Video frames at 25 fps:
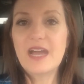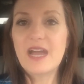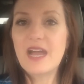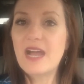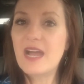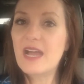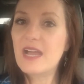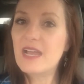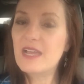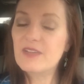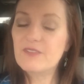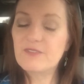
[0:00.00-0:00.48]

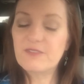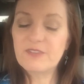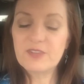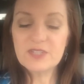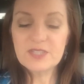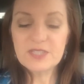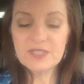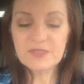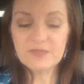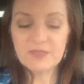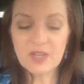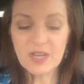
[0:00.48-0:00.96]
I,
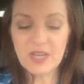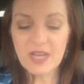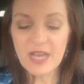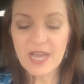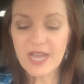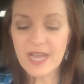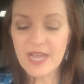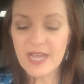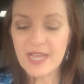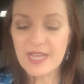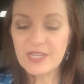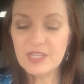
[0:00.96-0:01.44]
first of all,
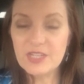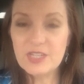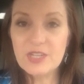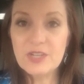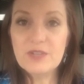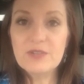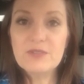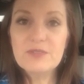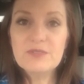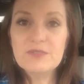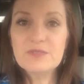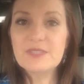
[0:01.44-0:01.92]
I
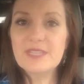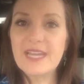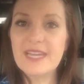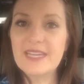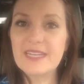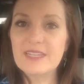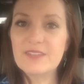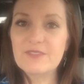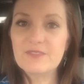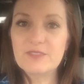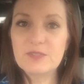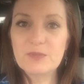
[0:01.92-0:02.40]
know
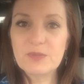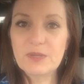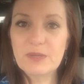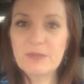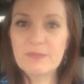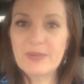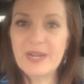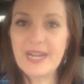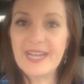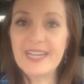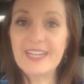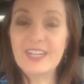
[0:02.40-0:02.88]
that if you are
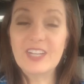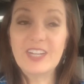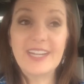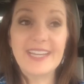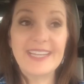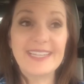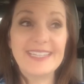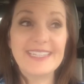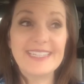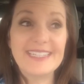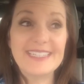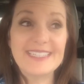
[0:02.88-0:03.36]
a buyer
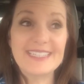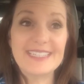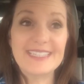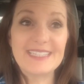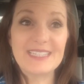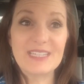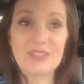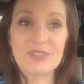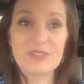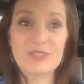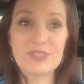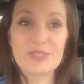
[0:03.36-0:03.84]
and it is a
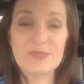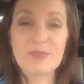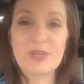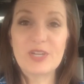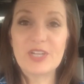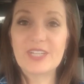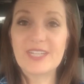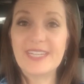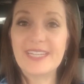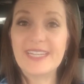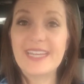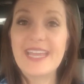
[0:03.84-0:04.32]
seller's
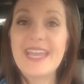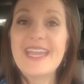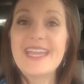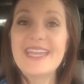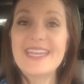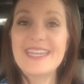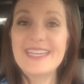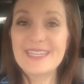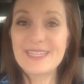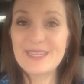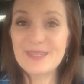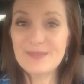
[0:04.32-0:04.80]
market,
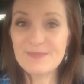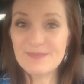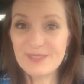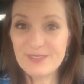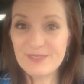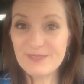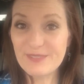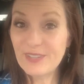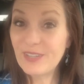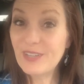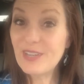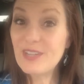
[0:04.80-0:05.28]
it can
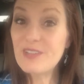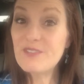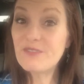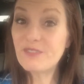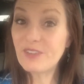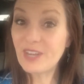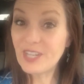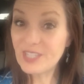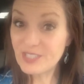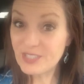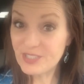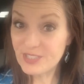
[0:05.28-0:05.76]
be very
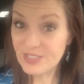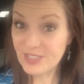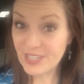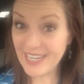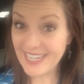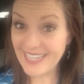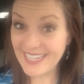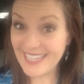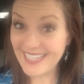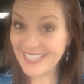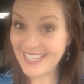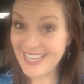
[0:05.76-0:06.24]

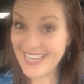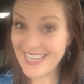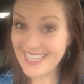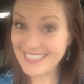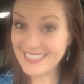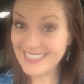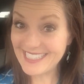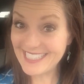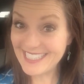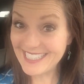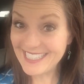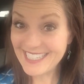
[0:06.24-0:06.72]
frustrating,
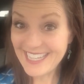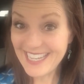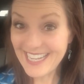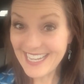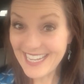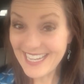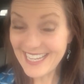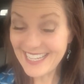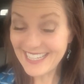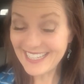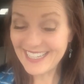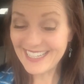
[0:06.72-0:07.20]
can't it
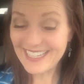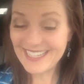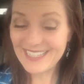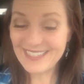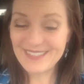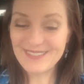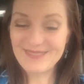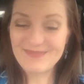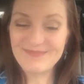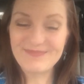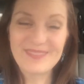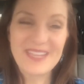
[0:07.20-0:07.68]
not?
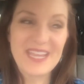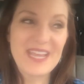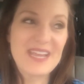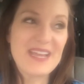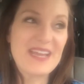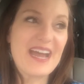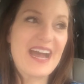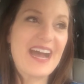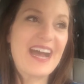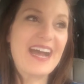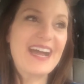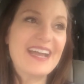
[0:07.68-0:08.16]
Um,
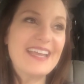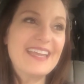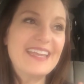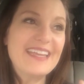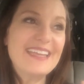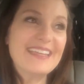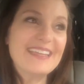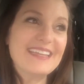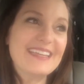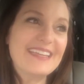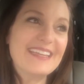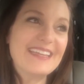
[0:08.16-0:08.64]

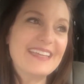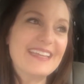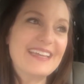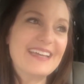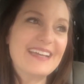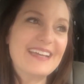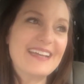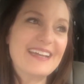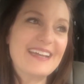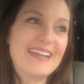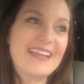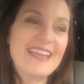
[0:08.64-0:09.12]
I
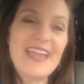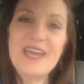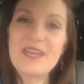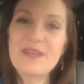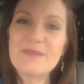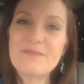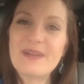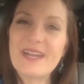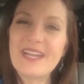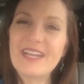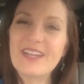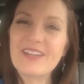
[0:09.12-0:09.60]
I
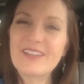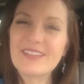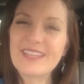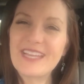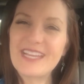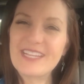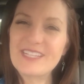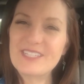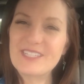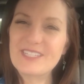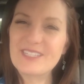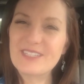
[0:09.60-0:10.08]
had a buyer
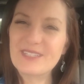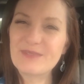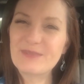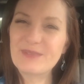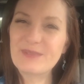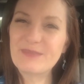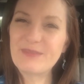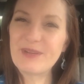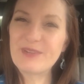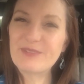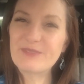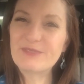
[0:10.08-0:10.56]
last year.
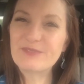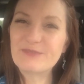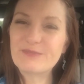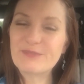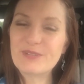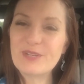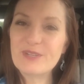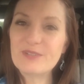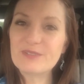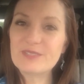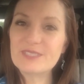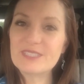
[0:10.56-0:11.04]
We
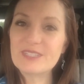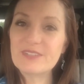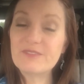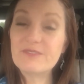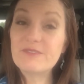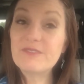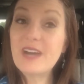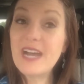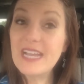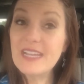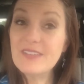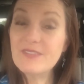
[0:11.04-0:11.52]
wrote
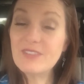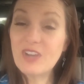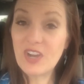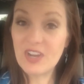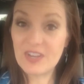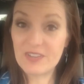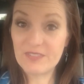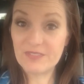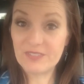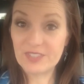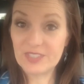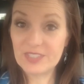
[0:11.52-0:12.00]
five
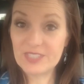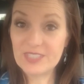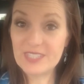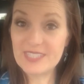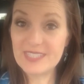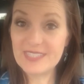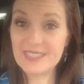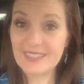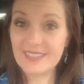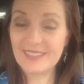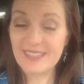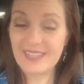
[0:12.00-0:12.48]

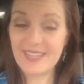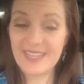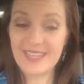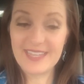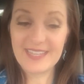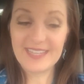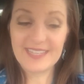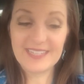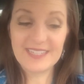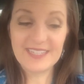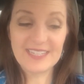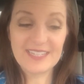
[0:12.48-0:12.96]
offers
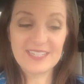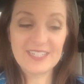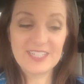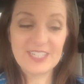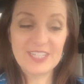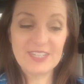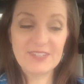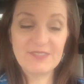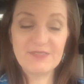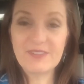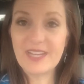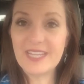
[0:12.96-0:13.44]
and
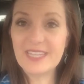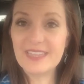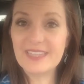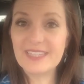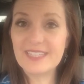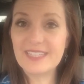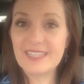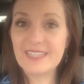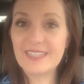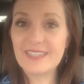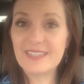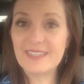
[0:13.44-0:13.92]
she
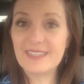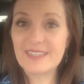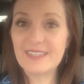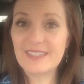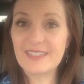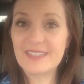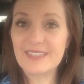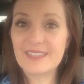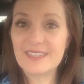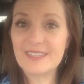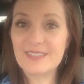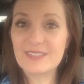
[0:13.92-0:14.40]
finally
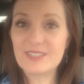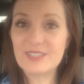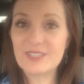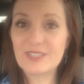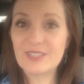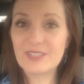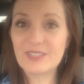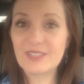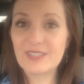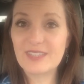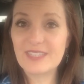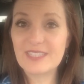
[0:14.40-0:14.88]
uh,
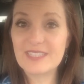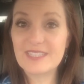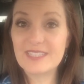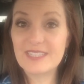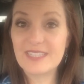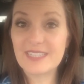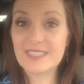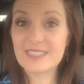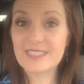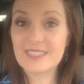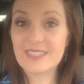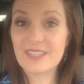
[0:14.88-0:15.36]
took the
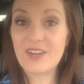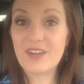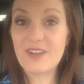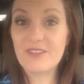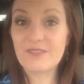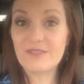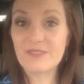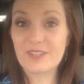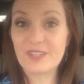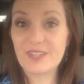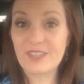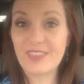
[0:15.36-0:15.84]
sixth
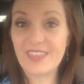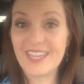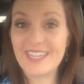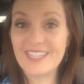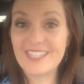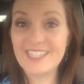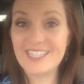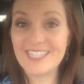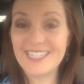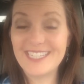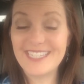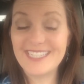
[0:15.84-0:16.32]
offer
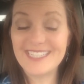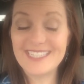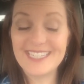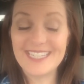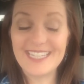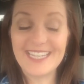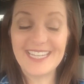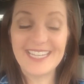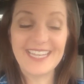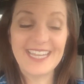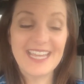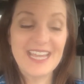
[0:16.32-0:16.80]
that she
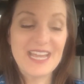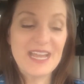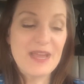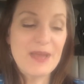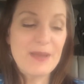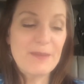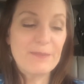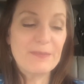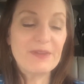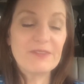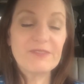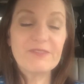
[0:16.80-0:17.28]
did.
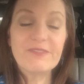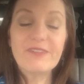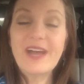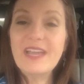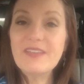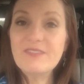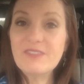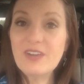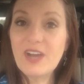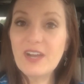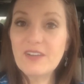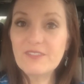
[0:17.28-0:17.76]
But
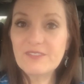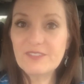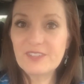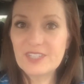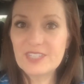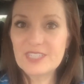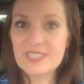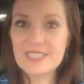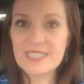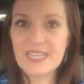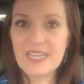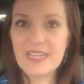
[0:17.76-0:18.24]
five
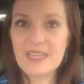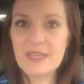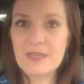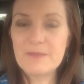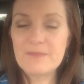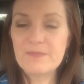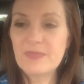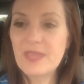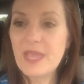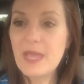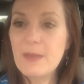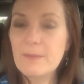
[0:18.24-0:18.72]
offers,
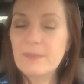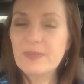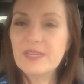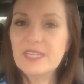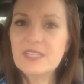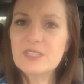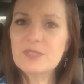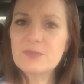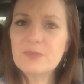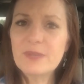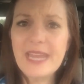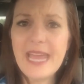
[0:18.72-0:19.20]
um,
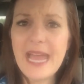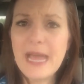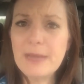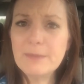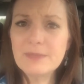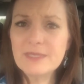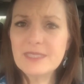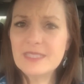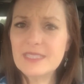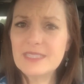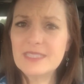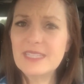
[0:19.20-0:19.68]
because what
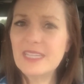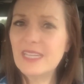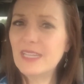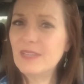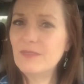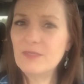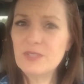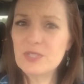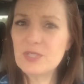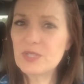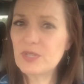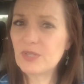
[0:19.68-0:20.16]
happens is the
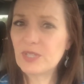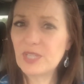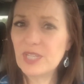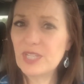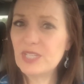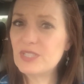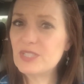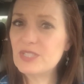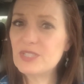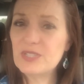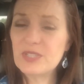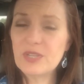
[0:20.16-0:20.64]

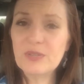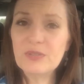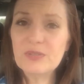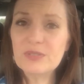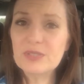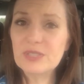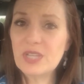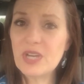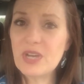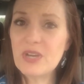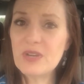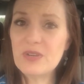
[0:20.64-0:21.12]
inventory is so
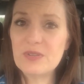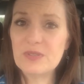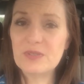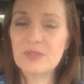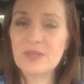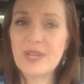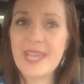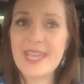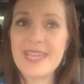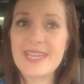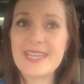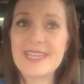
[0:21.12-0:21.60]

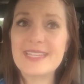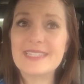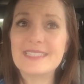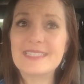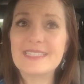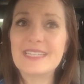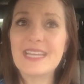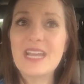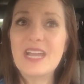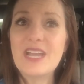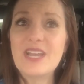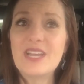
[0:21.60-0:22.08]
low
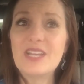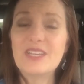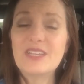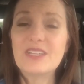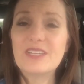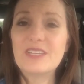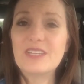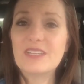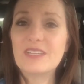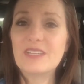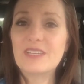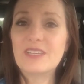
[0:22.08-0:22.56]
and
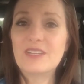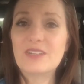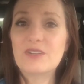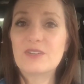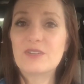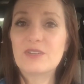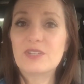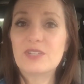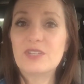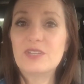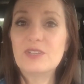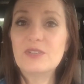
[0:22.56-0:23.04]
you
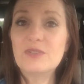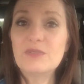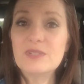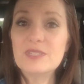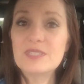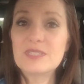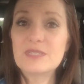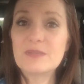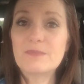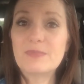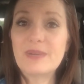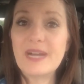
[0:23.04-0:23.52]
know you
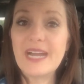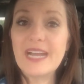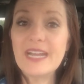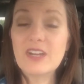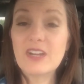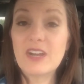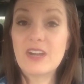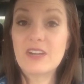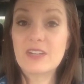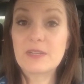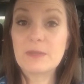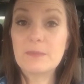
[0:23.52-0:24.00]
as a buyer are